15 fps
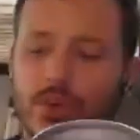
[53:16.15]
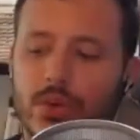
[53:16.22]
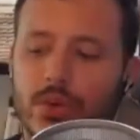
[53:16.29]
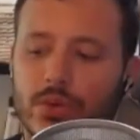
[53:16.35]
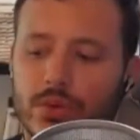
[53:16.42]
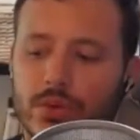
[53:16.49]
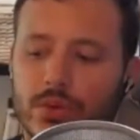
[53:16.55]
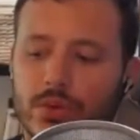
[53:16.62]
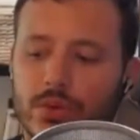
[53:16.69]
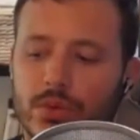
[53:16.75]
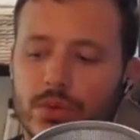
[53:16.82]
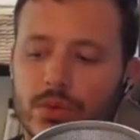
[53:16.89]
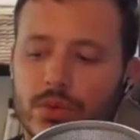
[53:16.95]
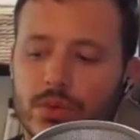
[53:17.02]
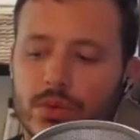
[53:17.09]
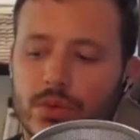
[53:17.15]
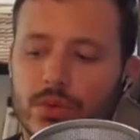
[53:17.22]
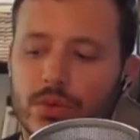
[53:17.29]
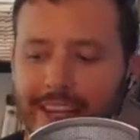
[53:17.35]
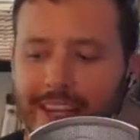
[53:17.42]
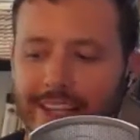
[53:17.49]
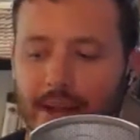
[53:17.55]
you don't think
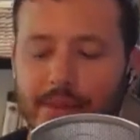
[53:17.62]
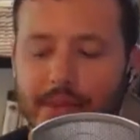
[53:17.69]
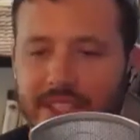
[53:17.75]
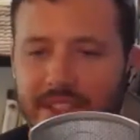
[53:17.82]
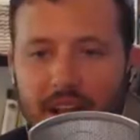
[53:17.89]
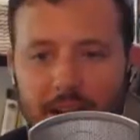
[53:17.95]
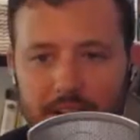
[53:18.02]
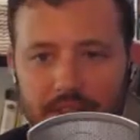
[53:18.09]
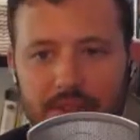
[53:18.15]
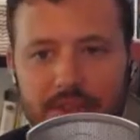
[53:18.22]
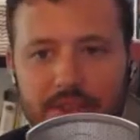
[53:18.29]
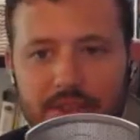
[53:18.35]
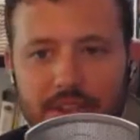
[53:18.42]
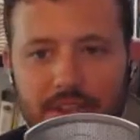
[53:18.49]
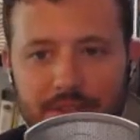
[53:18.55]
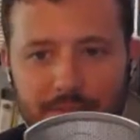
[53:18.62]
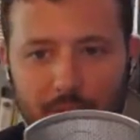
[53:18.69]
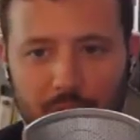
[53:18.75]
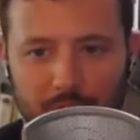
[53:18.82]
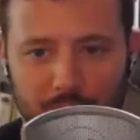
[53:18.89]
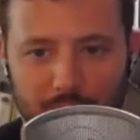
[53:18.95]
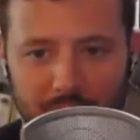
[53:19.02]
that, I mean, soccer's a
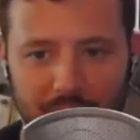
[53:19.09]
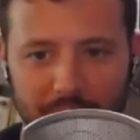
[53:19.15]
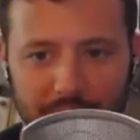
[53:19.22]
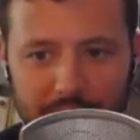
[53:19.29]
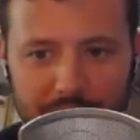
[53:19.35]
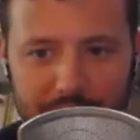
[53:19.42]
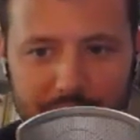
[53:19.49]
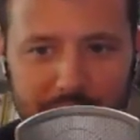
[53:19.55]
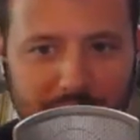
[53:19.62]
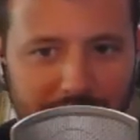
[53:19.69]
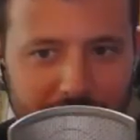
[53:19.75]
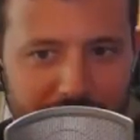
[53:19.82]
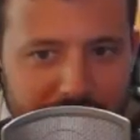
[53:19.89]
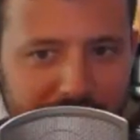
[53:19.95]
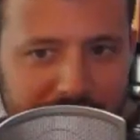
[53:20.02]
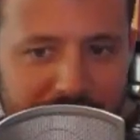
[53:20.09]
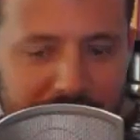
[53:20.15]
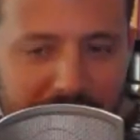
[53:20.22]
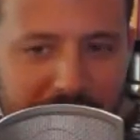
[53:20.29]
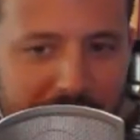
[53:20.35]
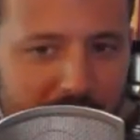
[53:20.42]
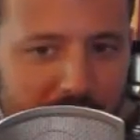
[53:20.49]
sport where players need to
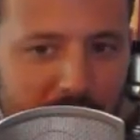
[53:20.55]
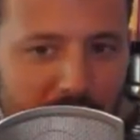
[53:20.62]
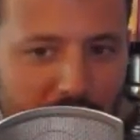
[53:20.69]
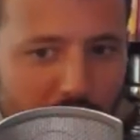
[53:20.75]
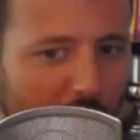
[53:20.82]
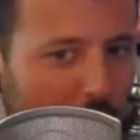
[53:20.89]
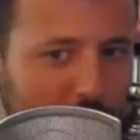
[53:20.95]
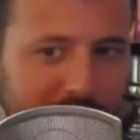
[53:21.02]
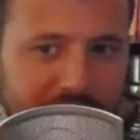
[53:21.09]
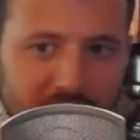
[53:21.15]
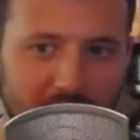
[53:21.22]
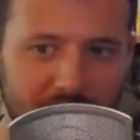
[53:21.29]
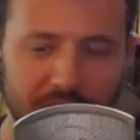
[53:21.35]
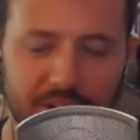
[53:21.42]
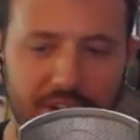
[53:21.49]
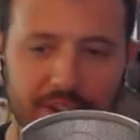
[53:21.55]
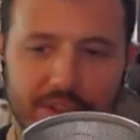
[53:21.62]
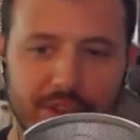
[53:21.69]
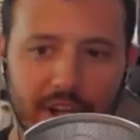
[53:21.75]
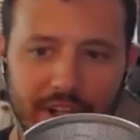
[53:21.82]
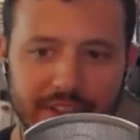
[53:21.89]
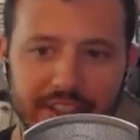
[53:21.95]
like know each other
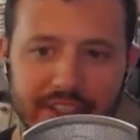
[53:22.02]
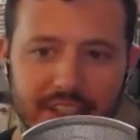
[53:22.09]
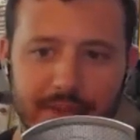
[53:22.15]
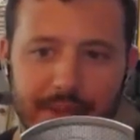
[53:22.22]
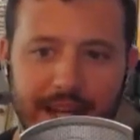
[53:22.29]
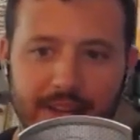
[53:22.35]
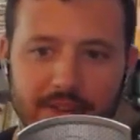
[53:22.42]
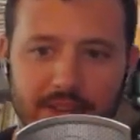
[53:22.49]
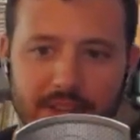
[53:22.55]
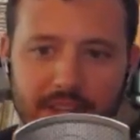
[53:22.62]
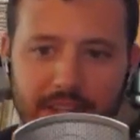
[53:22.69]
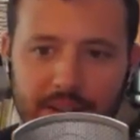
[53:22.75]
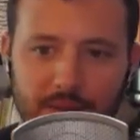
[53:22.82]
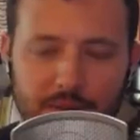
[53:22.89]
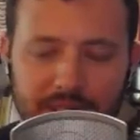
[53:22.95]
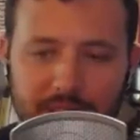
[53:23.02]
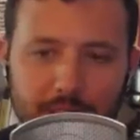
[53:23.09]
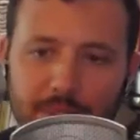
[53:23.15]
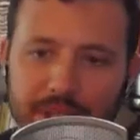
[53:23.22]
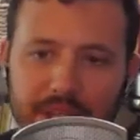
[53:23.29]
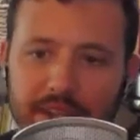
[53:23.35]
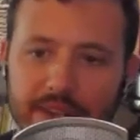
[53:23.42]
a decent amount to like really
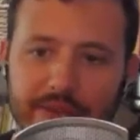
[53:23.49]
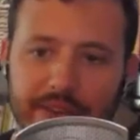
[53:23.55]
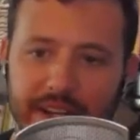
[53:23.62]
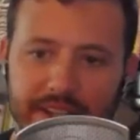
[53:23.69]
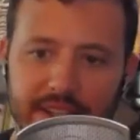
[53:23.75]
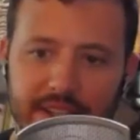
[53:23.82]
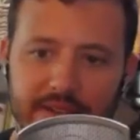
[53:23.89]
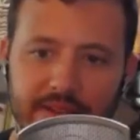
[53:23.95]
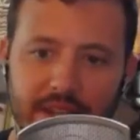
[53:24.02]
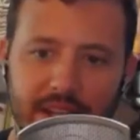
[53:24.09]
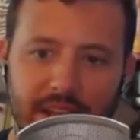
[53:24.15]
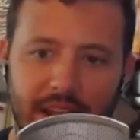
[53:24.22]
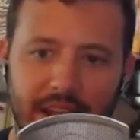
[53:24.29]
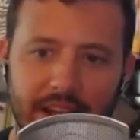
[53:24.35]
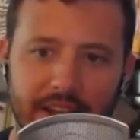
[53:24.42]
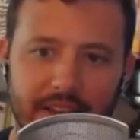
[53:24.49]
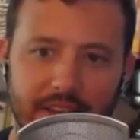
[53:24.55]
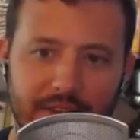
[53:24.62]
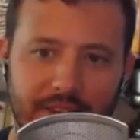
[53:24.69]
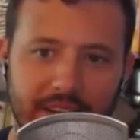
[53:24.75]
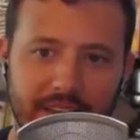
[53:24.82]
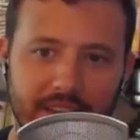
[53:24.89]
be effective. And the
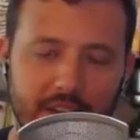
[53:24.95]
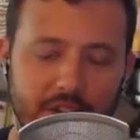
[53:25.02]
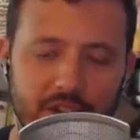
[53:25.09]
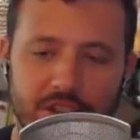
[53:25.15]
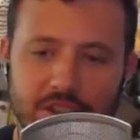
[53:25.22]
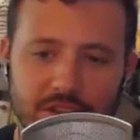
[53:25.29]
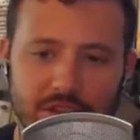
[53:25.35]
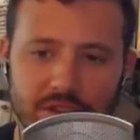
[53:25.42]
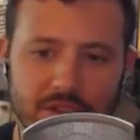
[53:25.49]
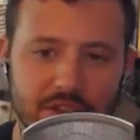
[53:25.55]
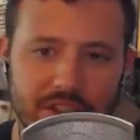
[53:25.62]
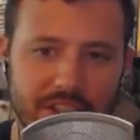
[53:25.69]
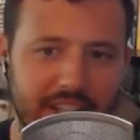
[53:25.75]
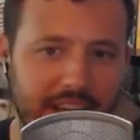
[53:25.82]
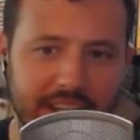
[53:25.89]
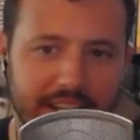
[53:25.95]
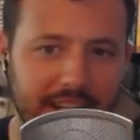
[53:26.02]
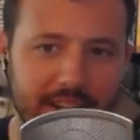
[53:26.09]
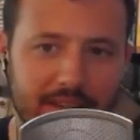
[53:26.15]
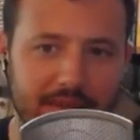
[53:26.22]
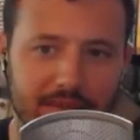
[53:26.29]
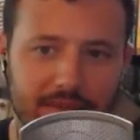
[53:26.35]
fact that you're just getting